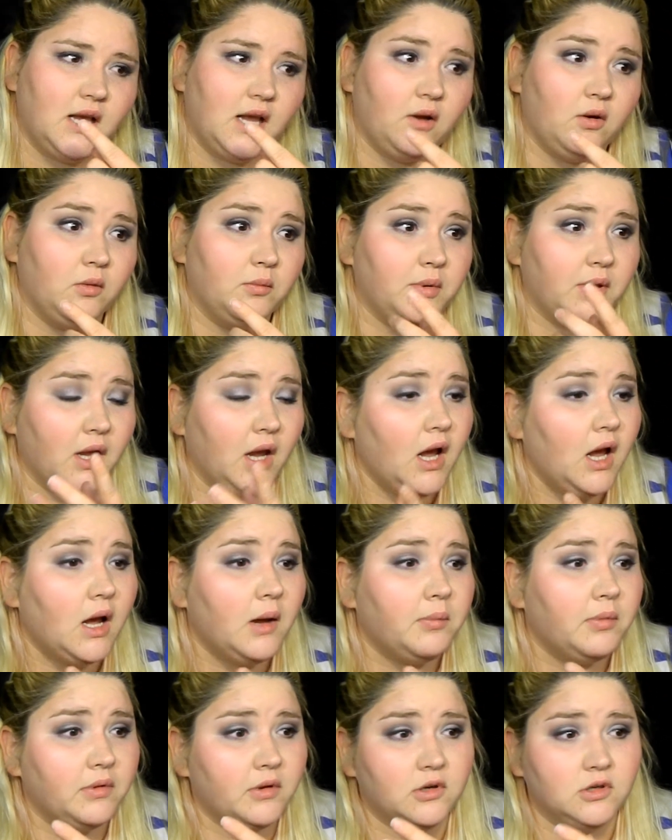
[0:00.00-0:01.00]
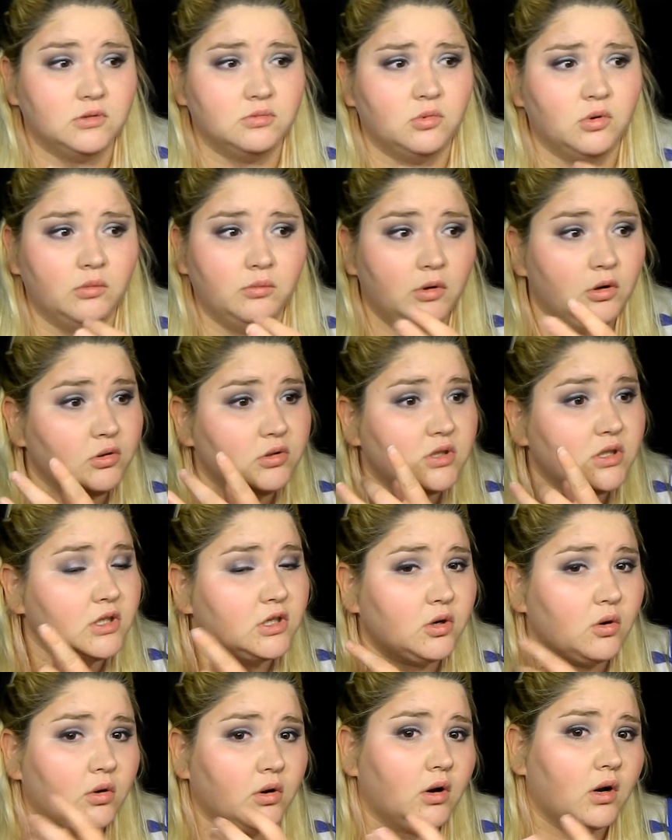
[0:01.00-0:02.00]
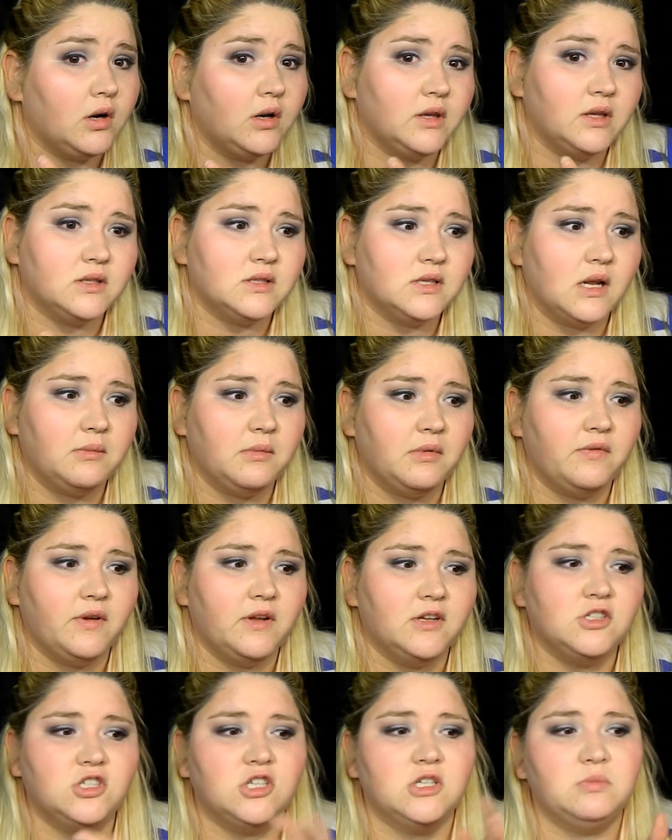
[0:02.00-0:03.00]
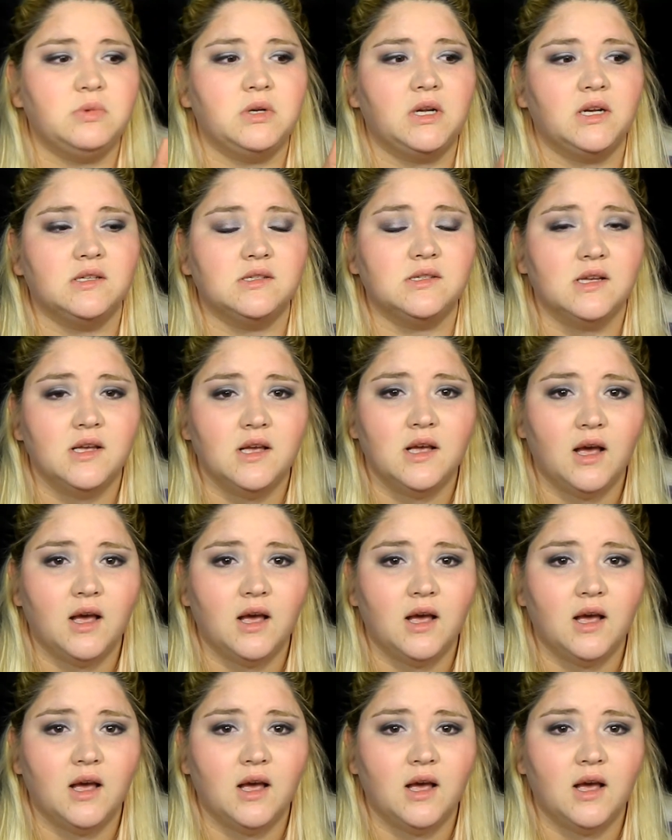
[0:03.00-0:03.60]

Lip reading: eye will be up, and there's more motion going on in the side of my face just because